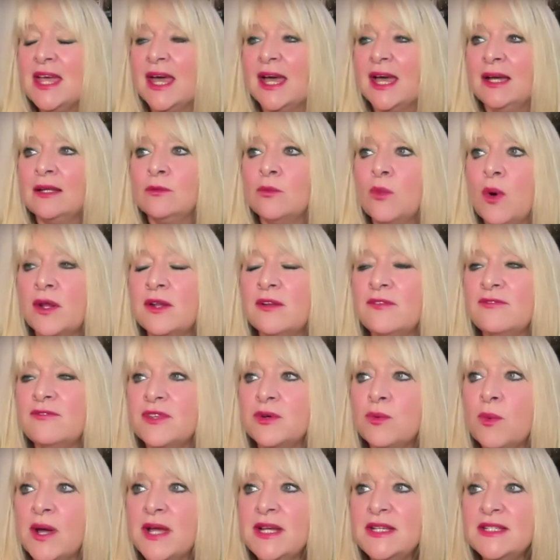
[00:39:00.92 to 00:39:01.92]
And one of
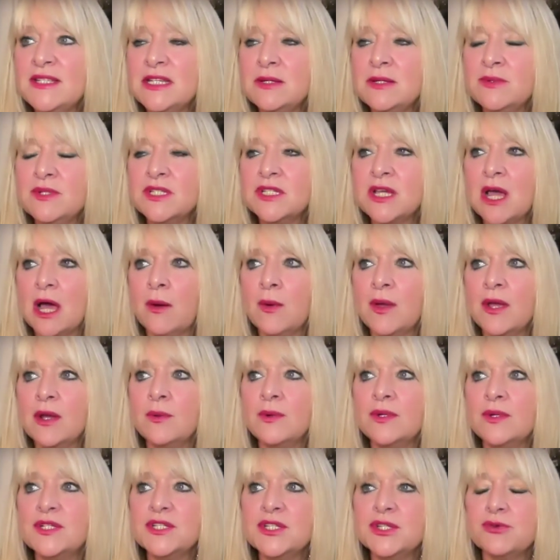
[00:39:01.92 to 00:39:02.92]
the ways he was going
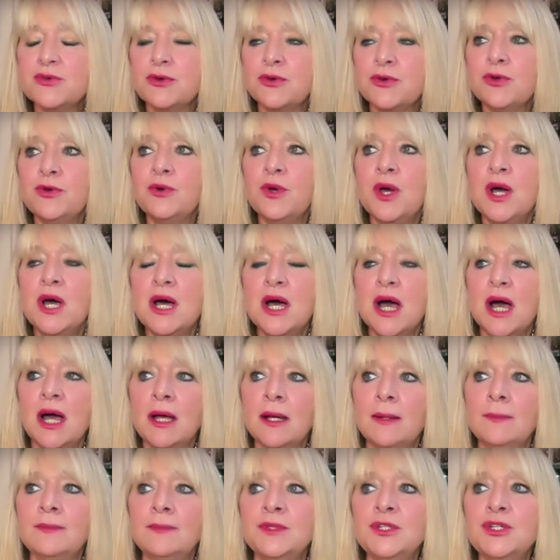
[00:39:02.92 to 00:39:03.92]
was through
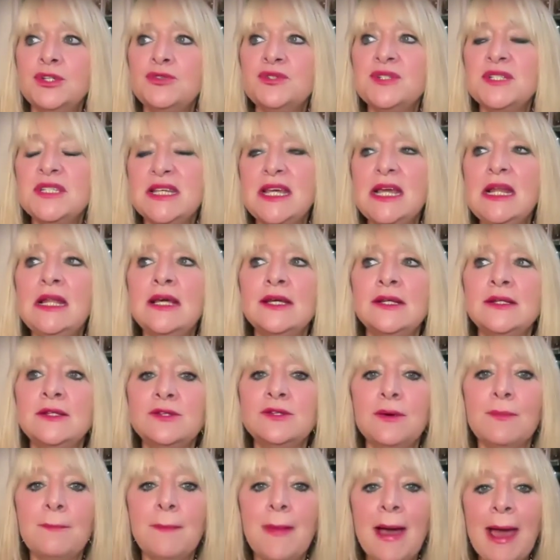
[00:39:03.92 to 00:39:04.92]
New
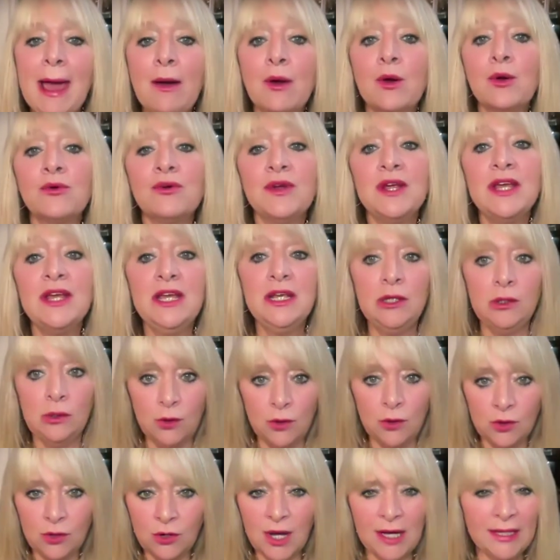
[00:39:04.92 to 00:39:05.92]
Zealand Maori
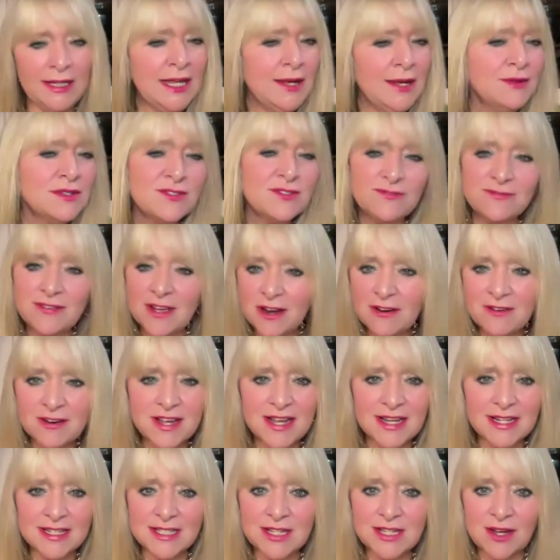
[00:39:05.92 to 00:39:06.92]
law, and he was very
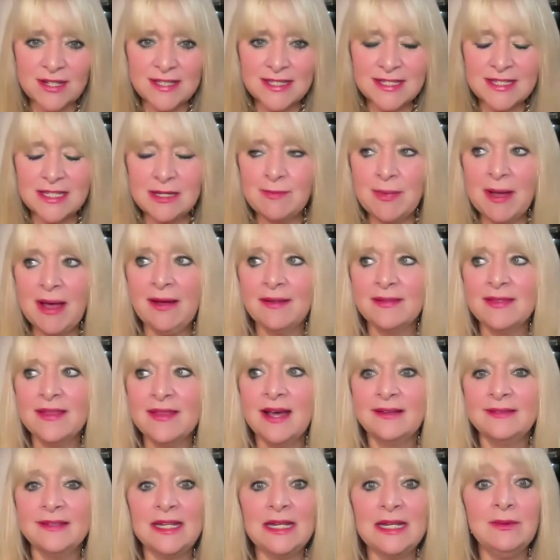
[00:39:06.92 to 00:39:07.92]
excited about
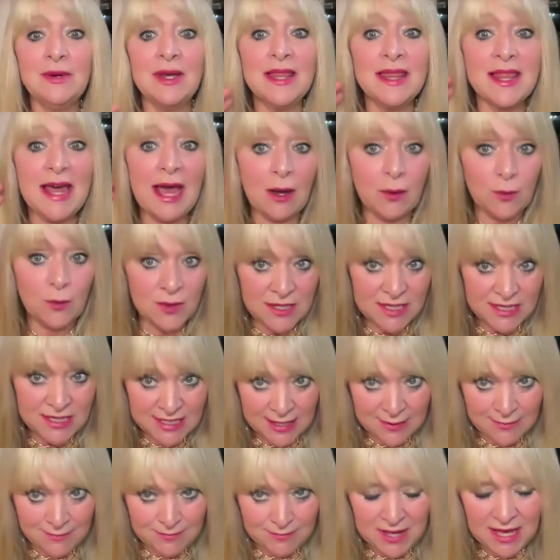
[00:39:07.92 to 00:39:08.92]
that. Anyway, that was
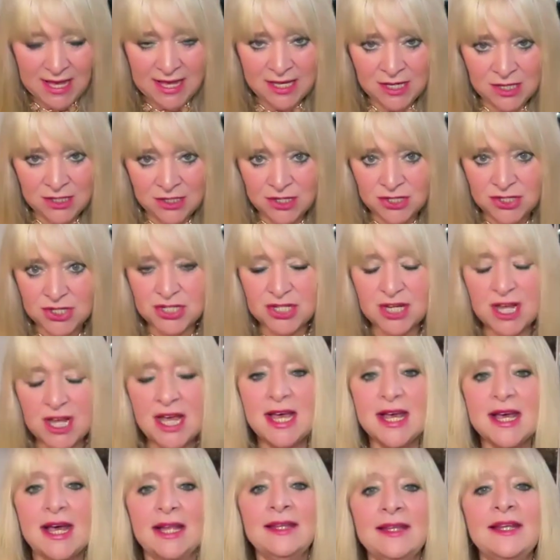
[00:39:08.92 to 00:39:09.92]
impinged.
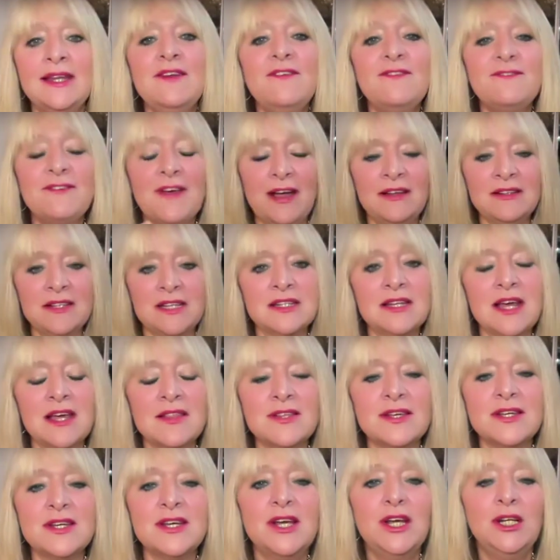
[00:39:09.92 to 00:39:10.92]
And then he found
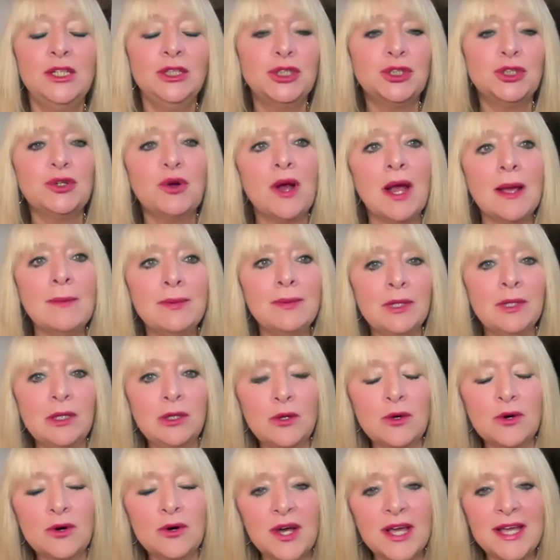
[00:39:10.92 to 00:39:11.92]
another tribal
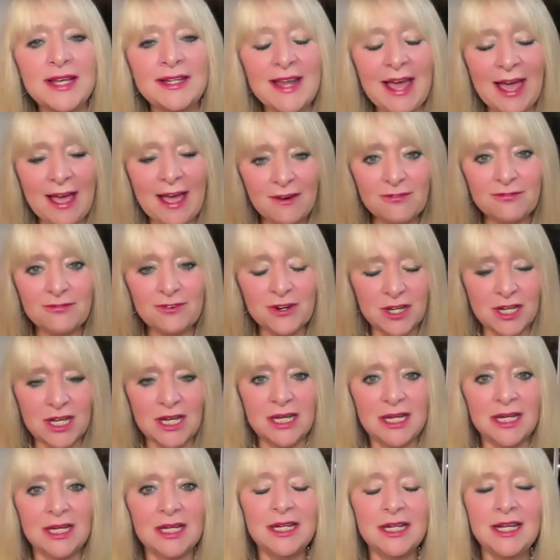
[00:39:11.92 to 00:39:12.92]
law in
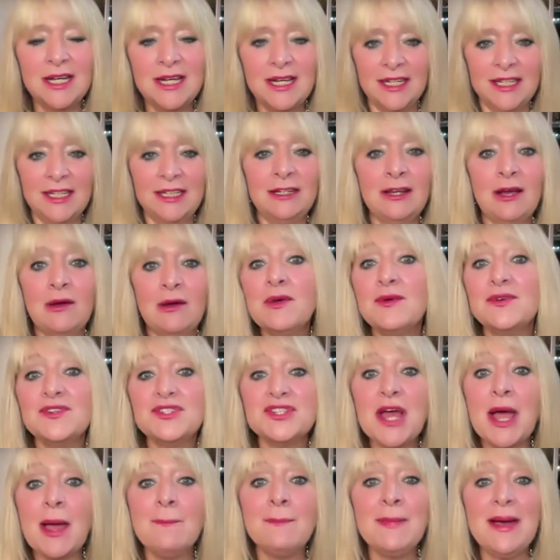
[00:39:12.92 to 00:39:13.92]
Africa. We were
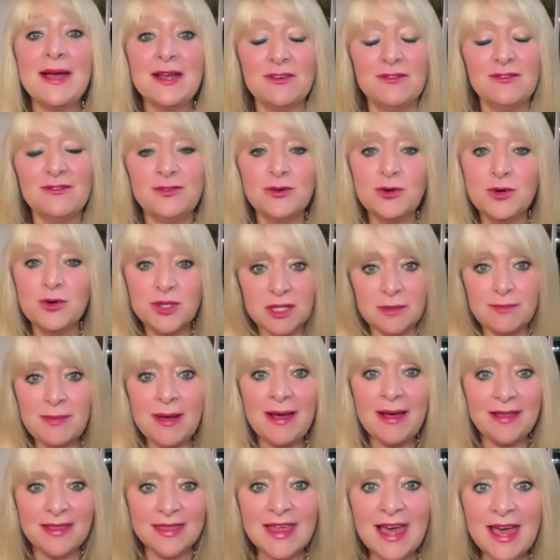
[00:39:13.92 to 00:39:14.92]
chatting back and forth
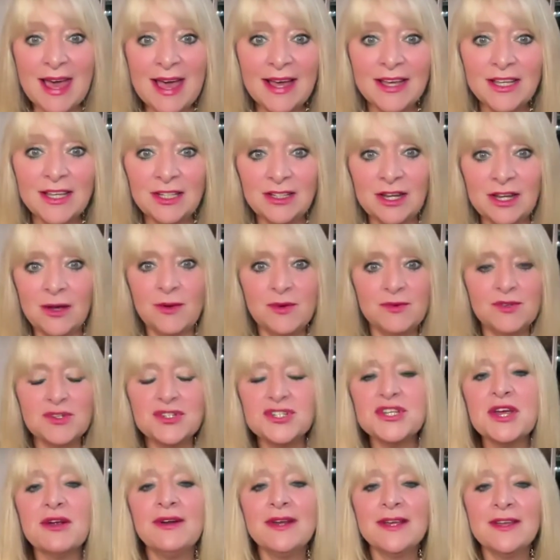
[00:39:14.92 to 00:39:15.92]
about that. We were
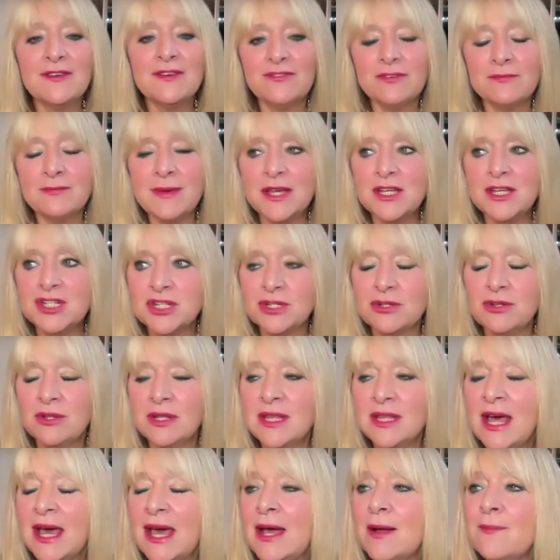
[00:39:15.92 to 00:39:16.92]
sharing information on
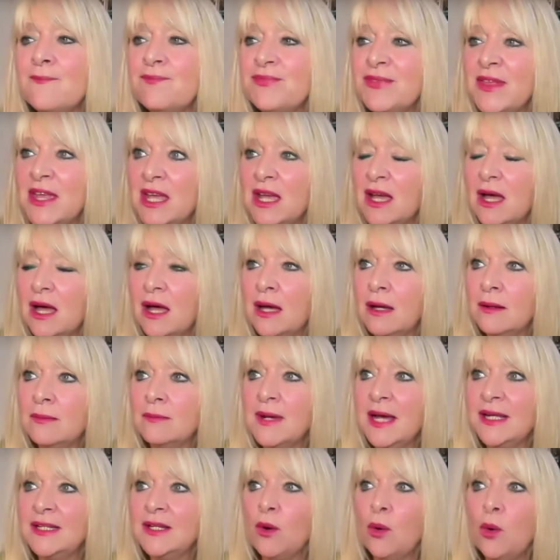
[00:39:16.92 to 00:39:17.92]
that.
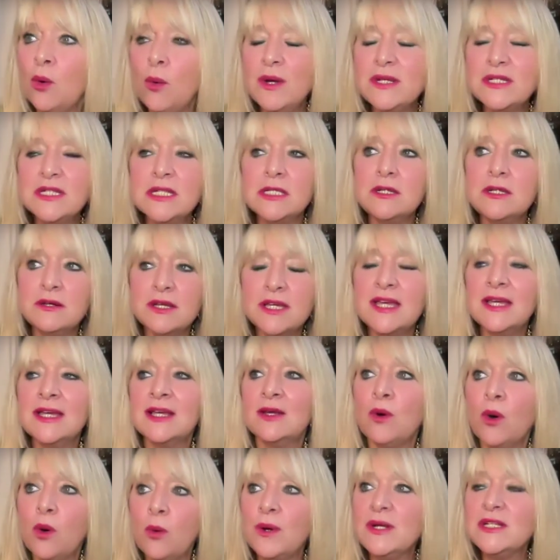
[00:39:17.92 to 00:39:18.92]
And always looking
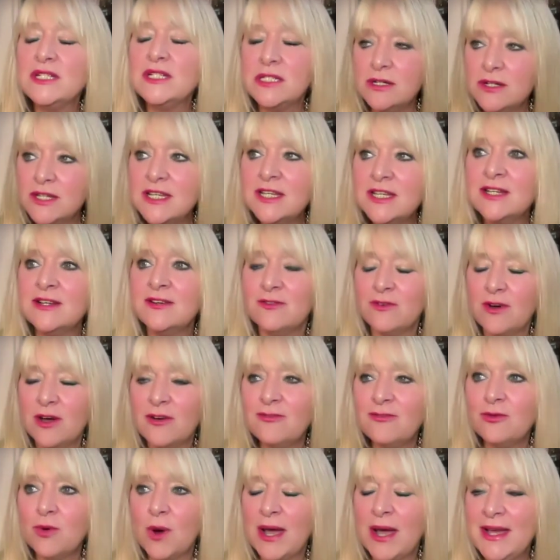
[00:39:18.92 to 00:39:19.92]

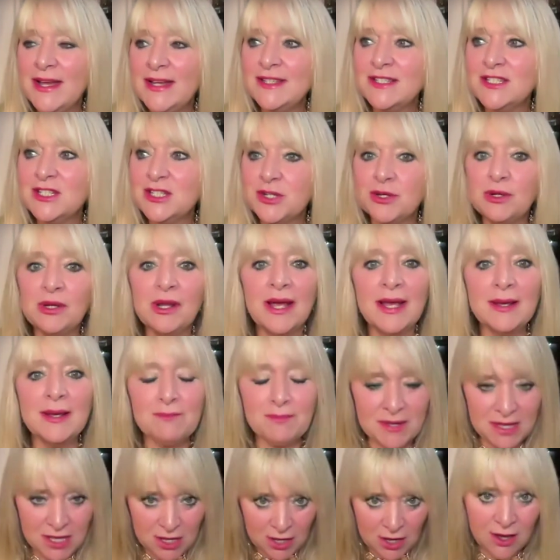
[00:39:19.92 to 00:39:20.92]
of ways to like
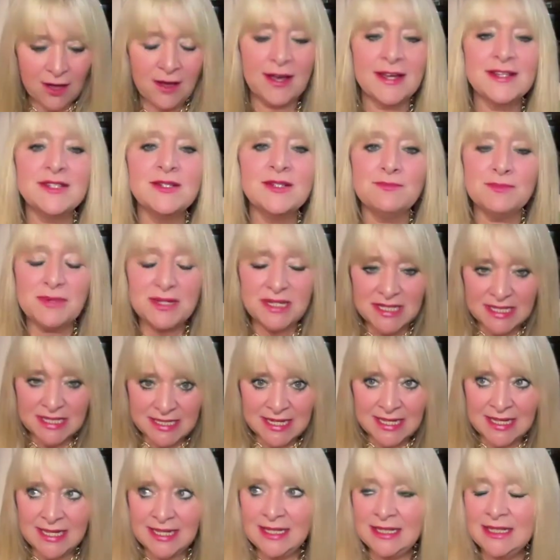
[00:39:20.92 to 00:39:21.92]
be heard and be
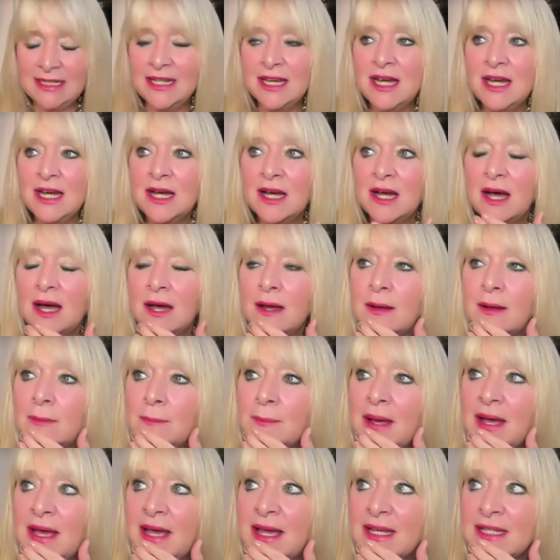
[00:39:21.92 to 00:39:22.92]
seen.
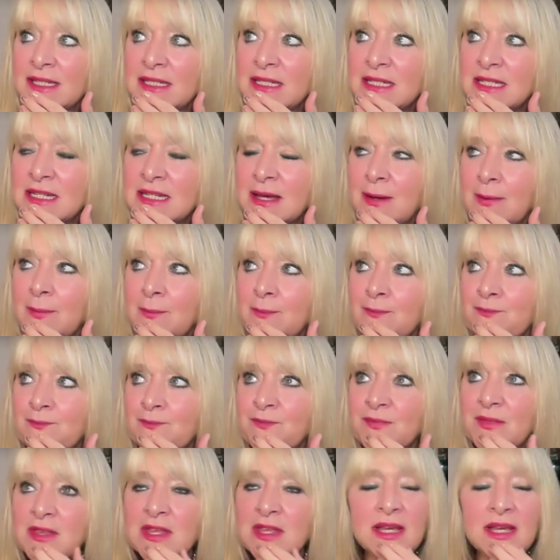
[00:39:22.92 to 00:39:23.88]
And